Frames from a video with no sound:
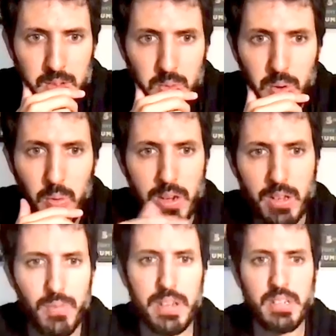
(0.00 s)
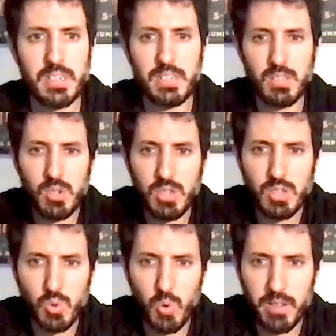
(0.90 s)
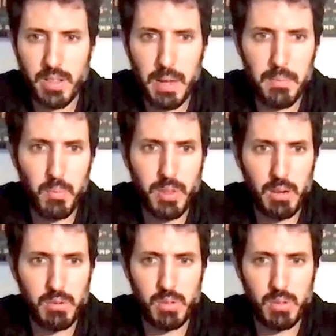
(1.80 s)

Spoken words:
When you finish, just square them up without